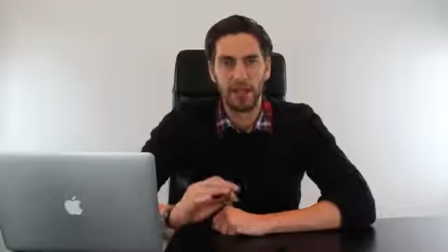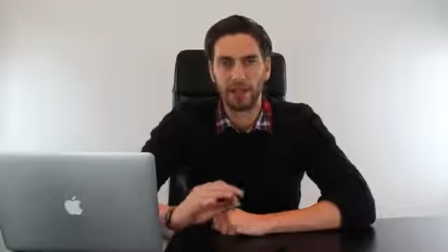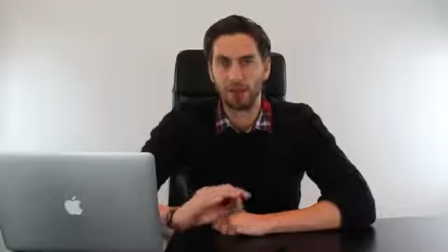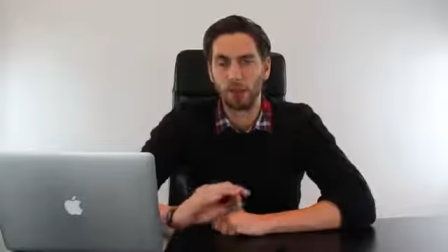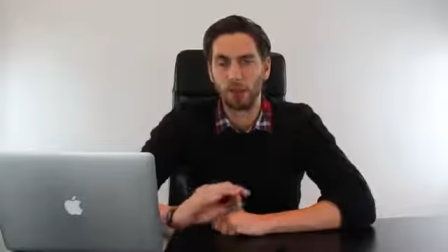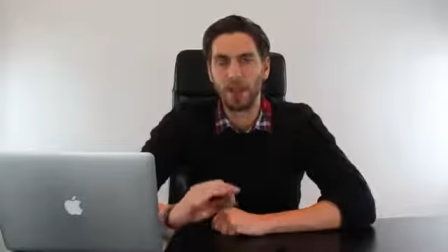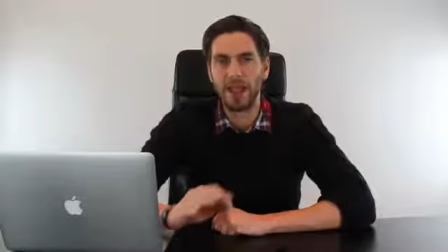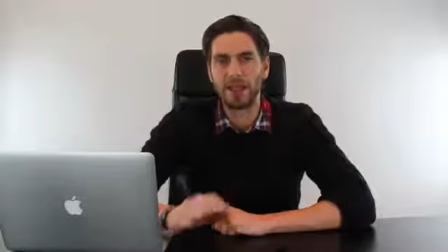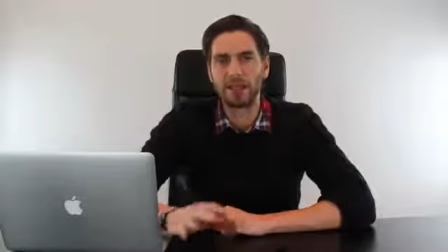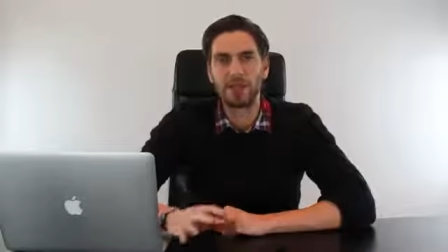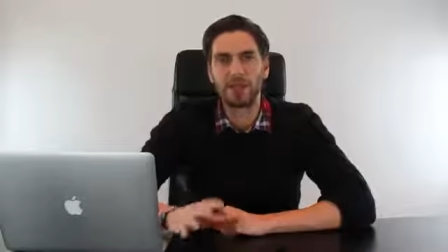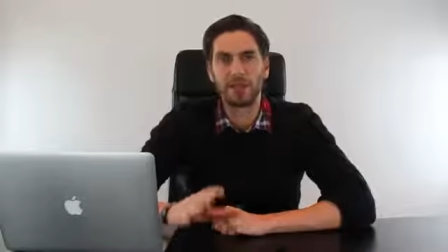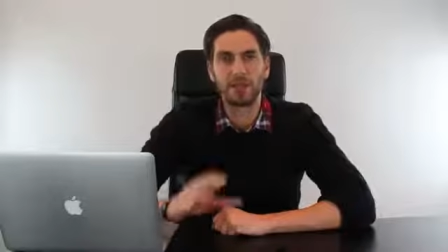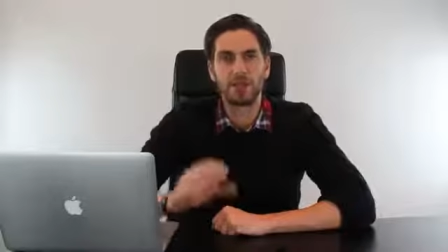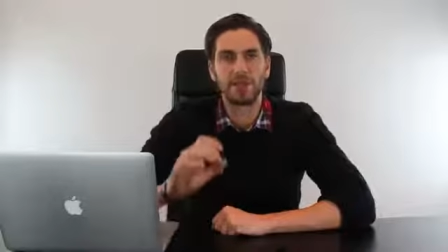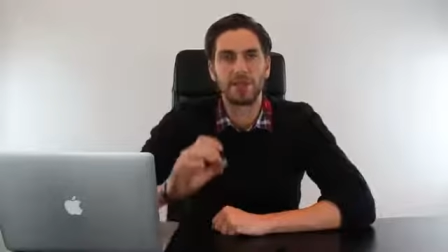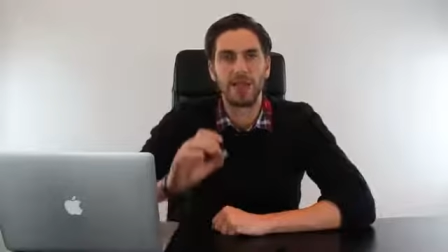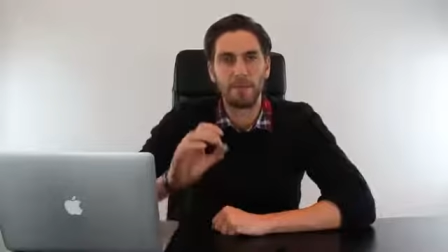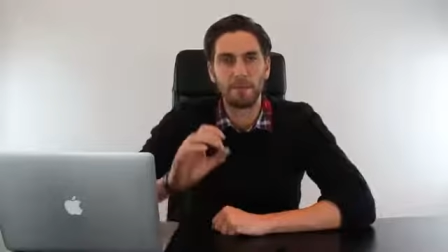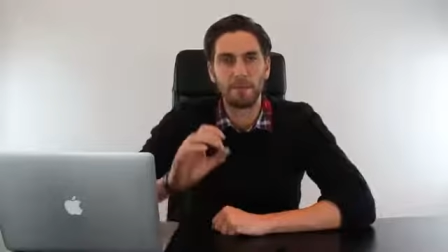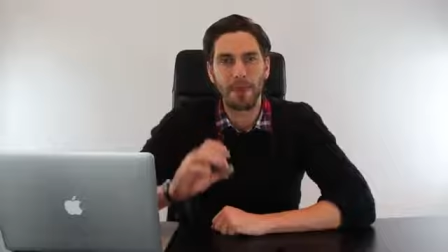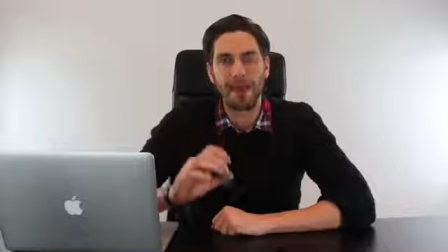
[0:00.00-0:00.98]
in a way that you
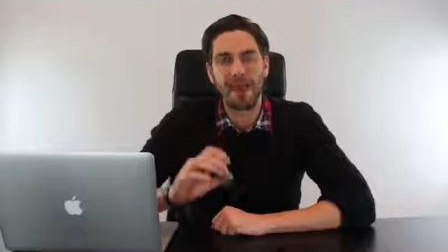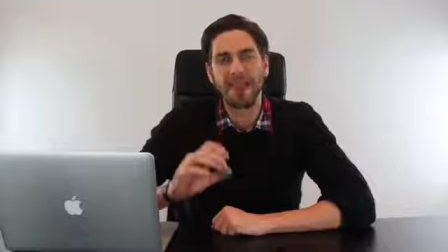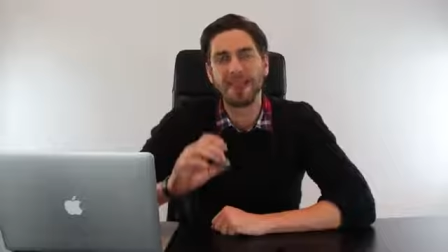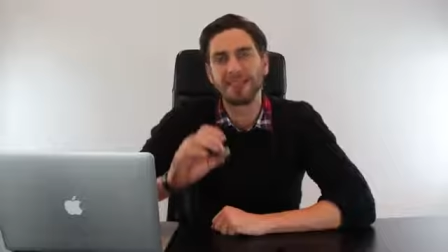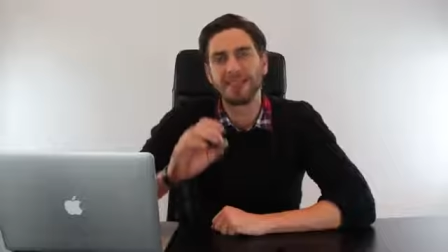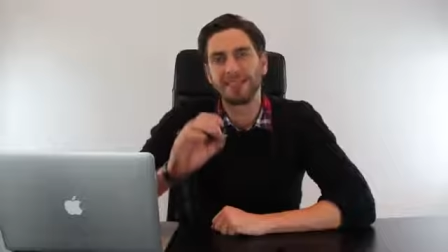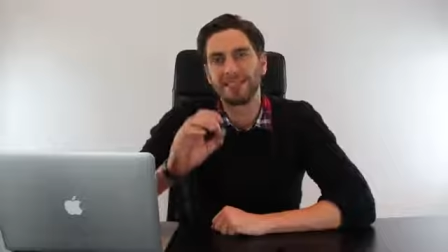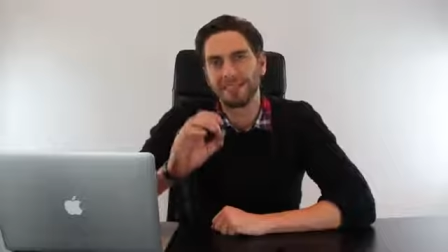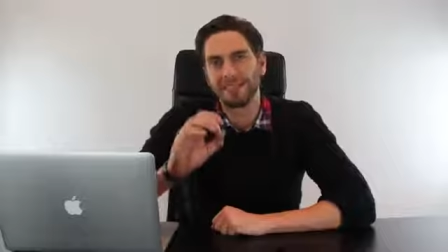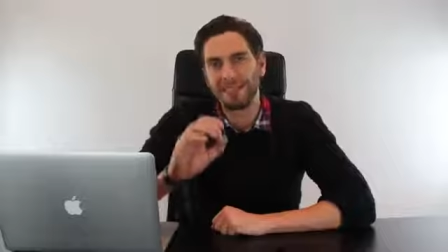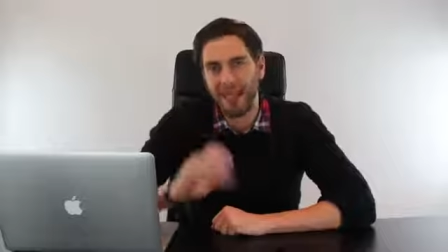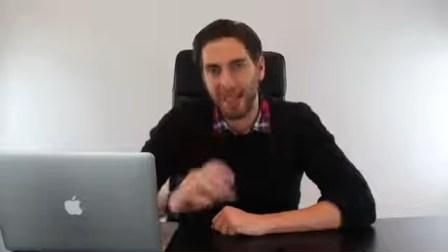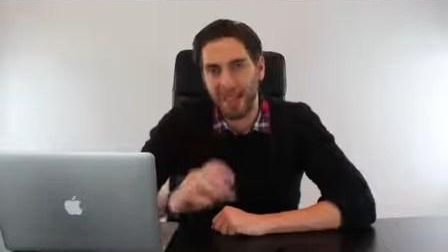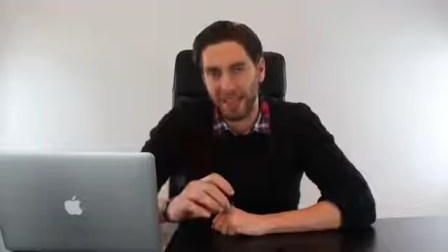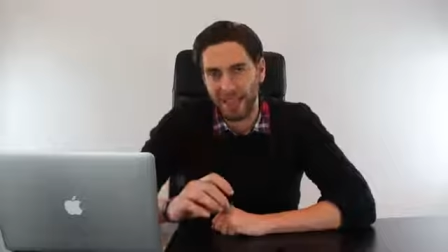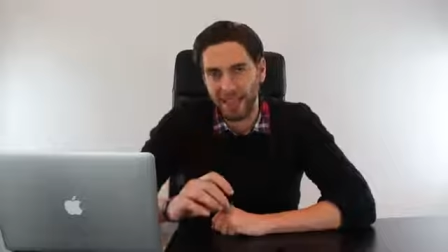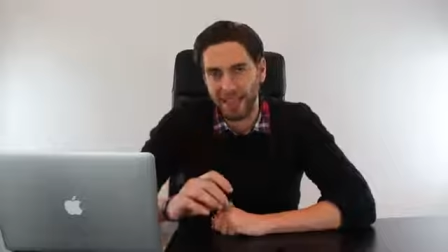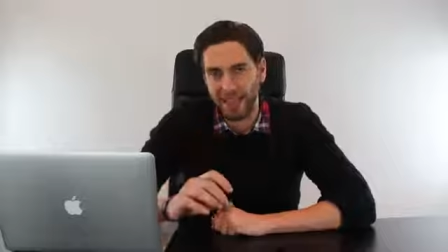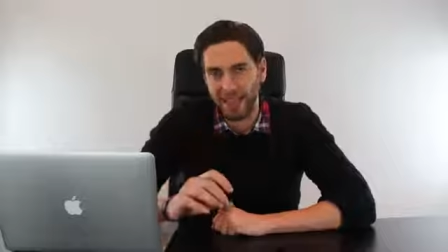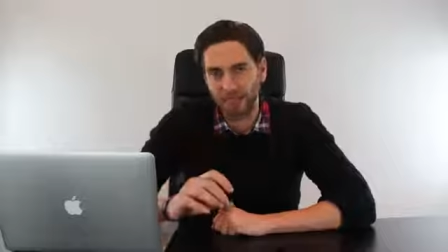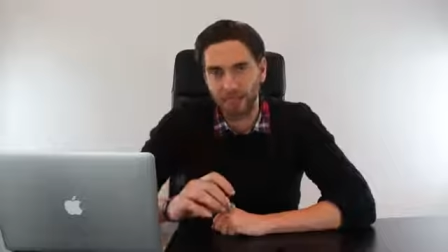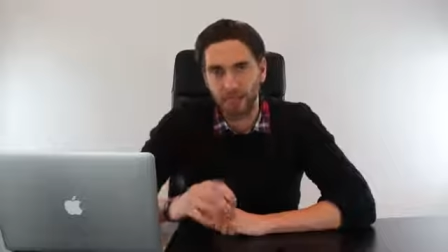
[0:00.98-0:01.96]
get paid
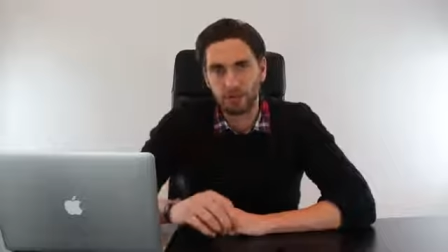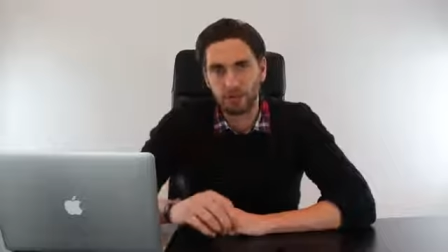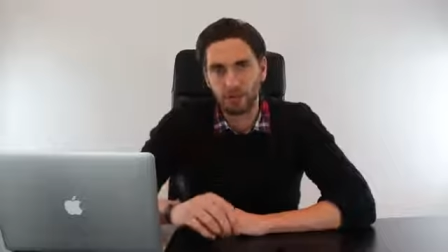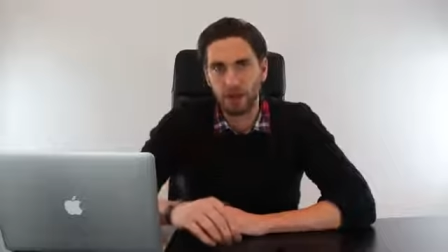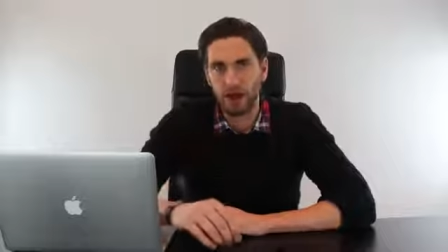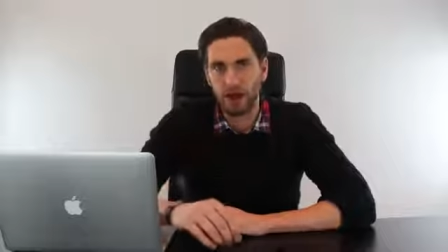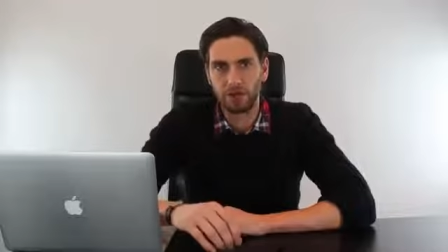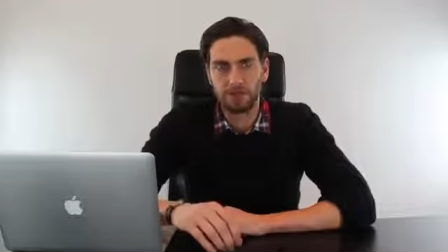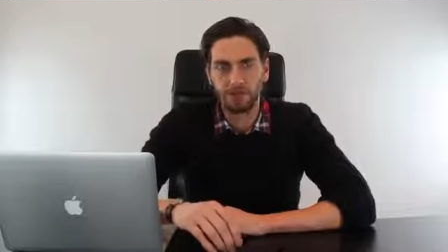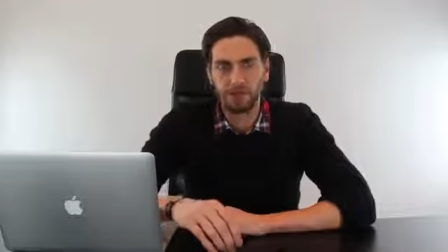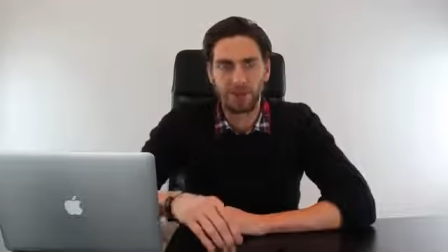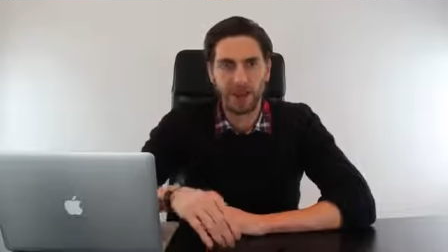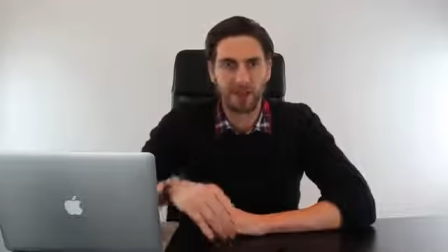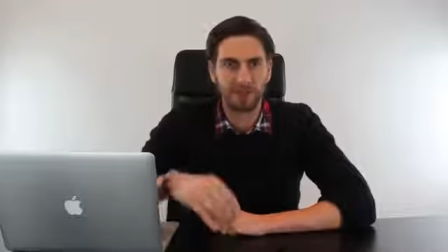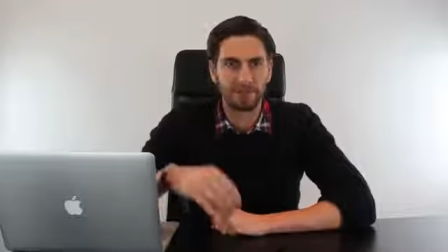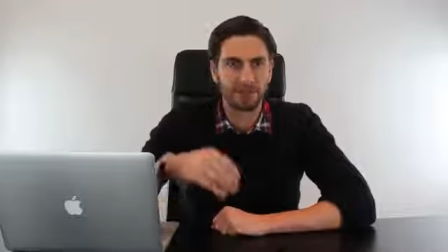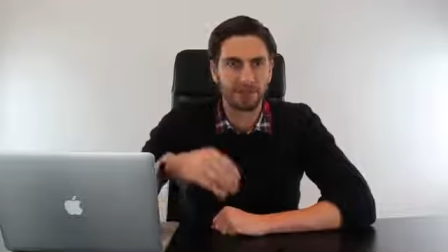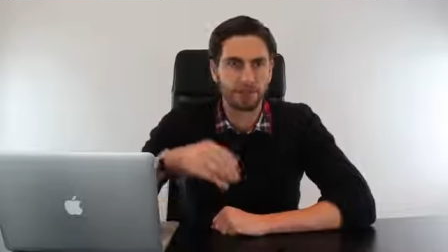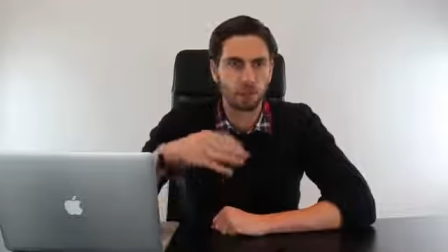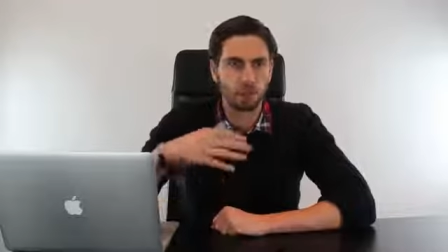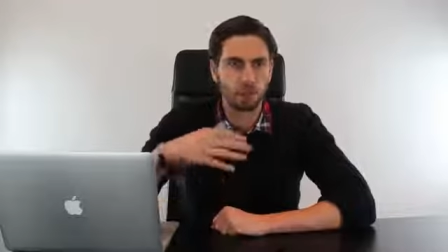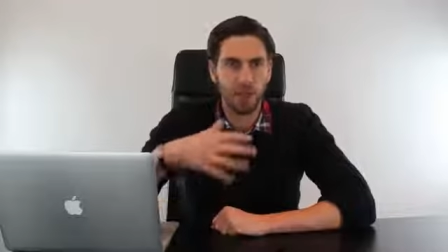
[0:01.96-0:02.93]
today rather than
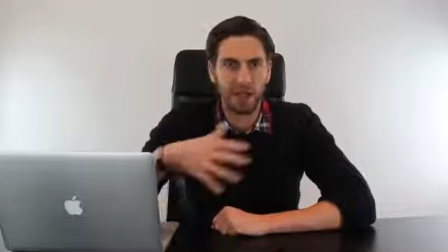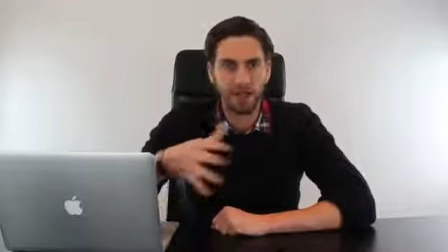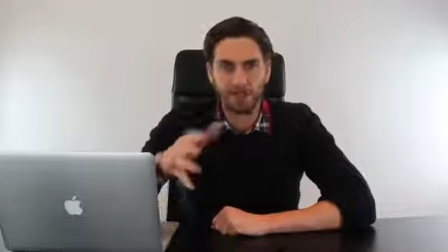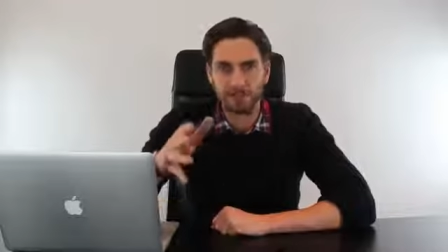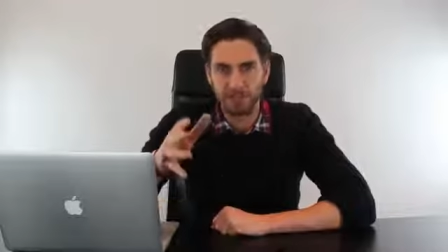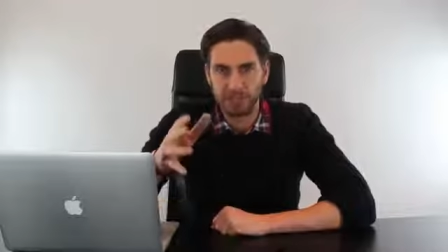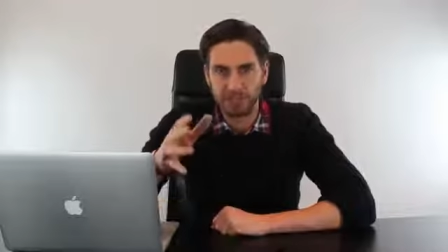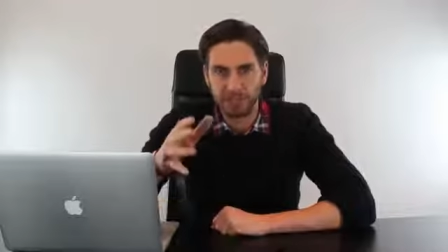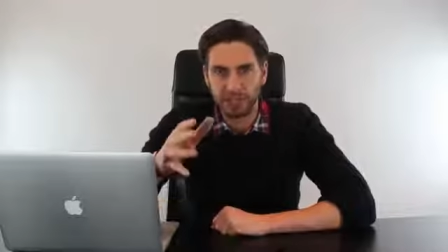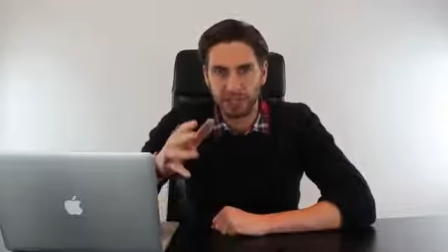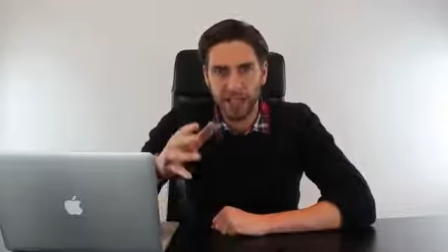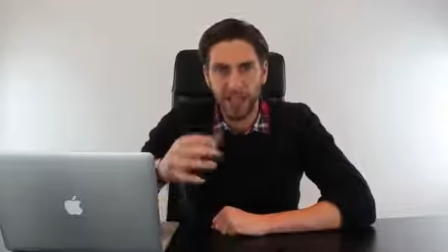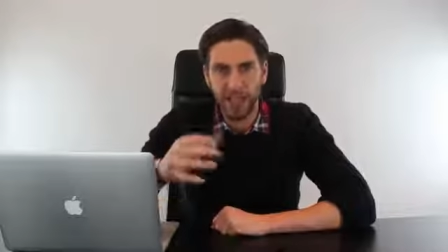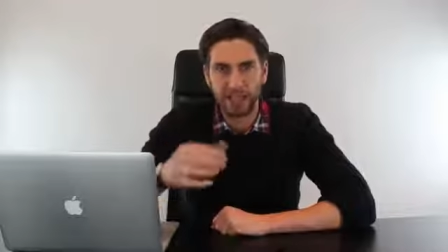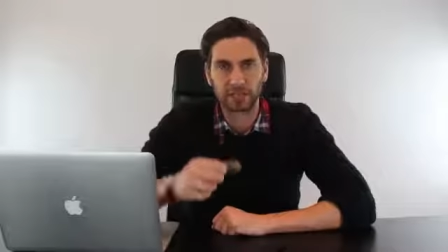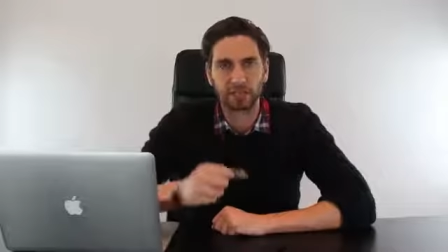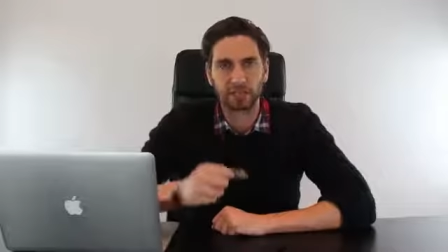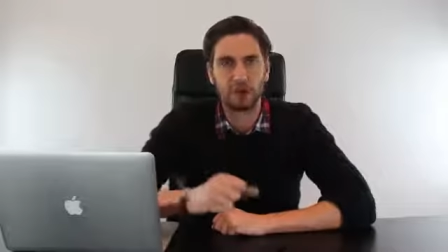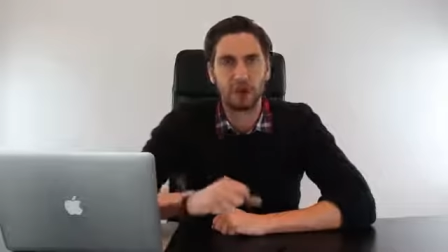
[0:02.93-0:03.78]
having to wait for checks,